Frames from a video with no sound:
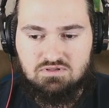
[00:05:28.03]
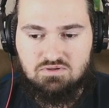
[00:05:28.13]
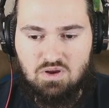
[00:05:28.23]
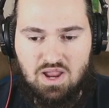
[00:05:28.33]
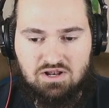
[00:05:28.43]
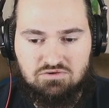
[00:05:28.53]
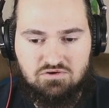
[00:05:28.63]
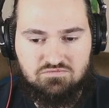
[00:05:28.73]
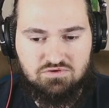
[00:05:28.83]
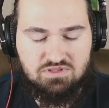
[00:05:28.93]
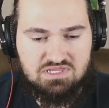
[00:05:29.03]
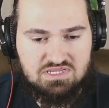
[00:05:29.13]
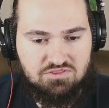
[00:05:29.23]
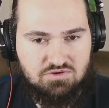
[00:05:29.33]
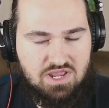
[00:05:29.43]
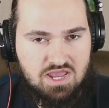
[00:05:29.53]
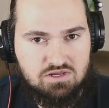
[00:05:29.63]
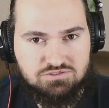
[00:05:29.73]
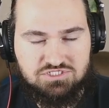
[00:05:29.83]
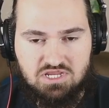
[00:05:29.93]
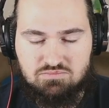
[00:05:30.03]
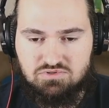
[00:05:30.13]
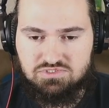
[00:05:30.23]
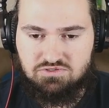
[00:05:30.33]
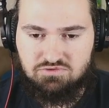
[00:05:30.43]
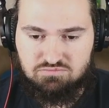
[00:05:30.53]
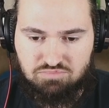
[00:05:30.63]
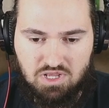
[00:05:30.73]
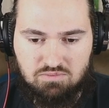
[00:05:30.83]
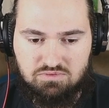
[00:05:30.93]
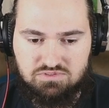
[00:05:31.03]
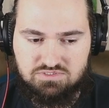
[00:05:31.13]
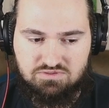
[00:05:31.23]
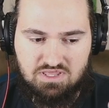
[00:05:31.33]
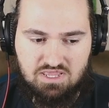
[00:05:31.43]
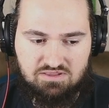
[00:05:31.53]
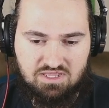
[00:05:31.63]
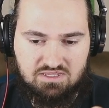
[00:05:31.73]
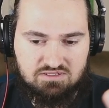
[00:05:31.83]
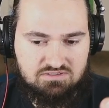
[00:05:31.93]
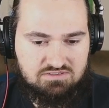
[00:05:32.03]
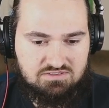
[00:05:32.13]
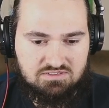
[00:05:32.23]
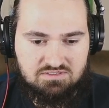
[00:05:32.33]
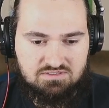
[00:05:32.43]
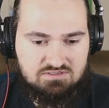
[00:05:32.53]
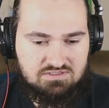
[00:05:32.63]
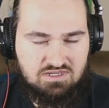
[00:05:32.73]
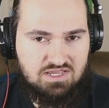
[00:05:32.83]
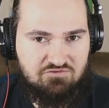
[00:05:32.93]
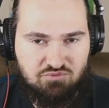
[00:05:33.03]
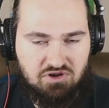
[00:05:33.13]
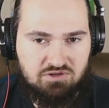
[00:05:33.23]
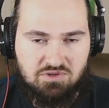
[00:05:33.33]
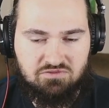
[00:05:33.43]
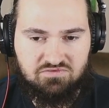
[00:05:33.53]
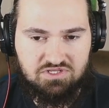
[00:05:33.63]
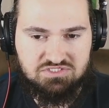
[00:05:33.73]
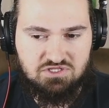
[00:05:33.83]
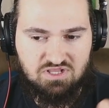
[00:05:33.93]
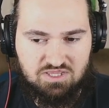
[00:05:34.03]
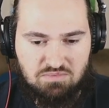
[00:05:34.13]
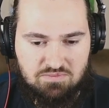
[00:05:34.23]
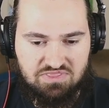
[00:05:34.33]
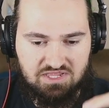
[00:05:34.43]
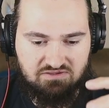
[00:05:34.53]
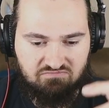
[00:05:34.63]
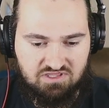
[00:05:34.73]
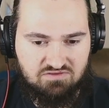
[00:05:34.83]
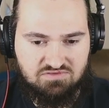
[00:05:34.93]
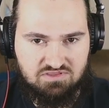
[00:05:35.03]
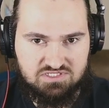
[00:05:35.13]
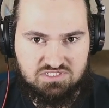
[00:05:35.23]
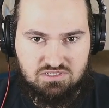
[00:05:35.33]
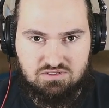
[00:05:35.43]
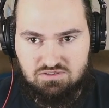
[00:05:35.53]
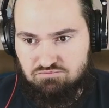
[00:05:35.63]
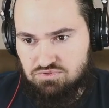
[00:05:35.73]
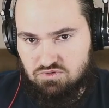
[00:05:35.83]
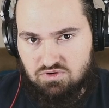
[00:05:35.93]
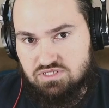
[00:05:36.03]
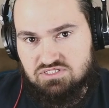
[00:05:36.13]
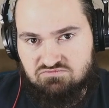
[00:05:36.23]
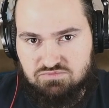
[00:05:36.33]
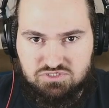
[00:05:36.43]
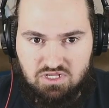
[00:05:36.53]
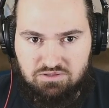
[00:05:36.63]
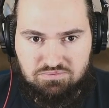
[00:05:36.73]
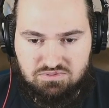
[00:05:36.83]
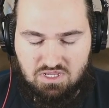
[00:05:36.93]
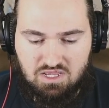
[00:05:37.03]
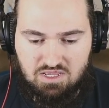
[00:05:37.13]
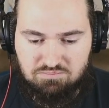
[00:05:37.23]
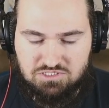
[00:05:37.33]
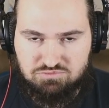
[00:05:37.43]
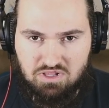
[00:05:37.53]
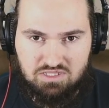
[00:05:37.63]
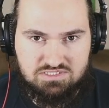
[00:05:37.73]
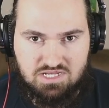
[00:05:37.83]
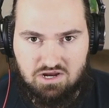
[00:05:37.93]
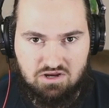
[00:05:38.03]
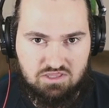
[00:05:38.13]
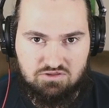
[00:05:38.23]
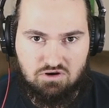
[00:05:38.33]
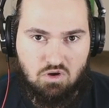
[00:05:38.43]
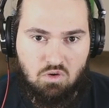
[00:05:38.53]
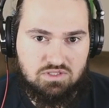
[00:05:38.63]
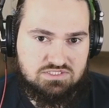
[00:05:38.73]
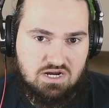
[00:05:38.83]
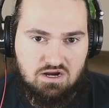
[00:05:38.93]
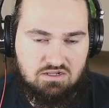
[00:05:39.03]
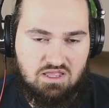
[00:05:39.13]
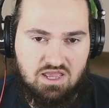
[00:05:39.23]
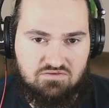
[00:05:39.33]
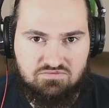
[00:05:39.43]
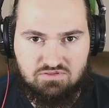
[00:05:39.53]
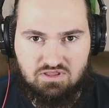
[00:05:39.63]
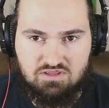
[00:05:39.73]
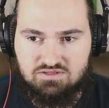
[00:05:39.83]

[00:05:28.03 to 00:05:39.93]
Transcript: I don't know if they're like in their echo chambers or in their bubbles, or they like. I've brought in other videos too. Like maybe they lived in this progressive metropolitan area their whole entire life, and like